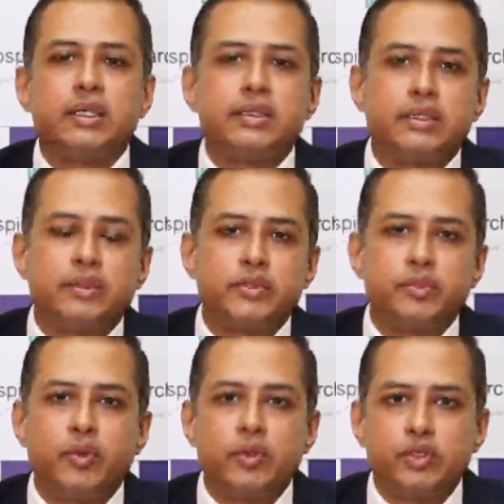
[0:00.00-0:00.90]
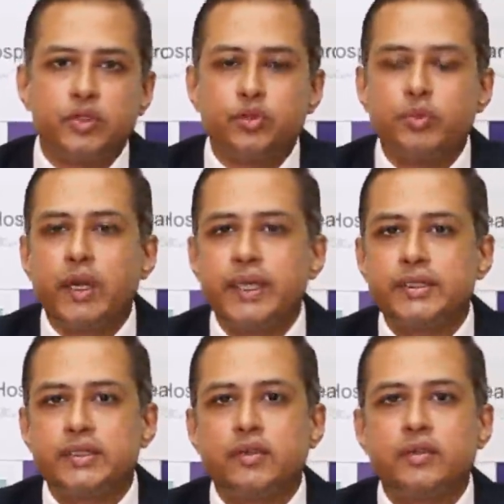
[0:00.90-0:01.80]
some small shoe
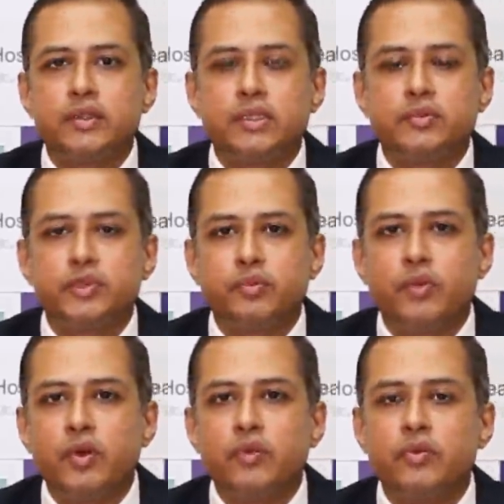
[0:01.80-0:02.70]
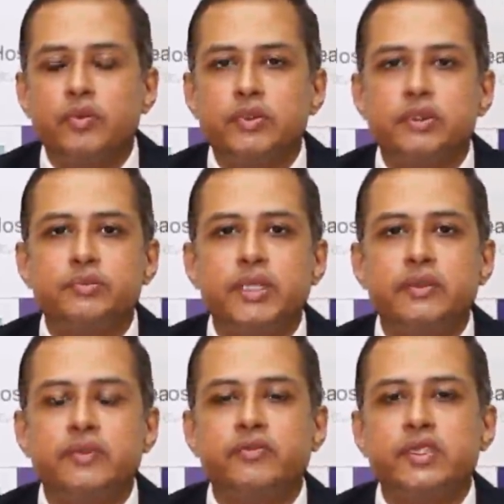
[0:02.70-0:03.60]
bites, or some small wounds
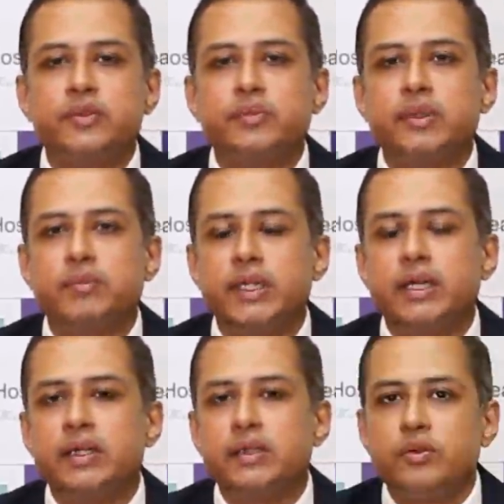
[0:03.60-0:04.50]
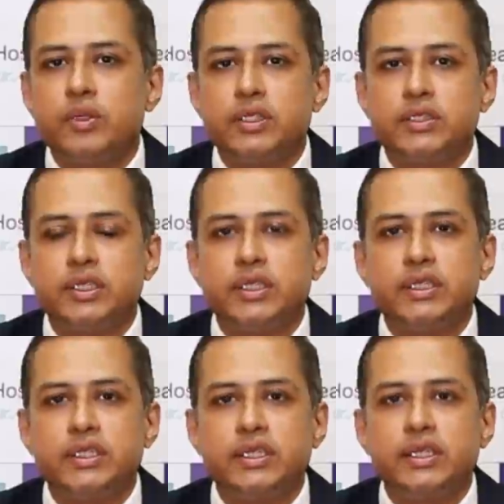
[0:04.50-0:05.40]
which may be unnoticed
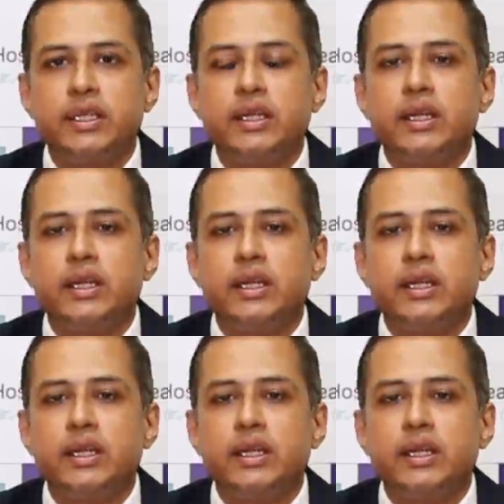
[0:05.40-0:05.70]
initially,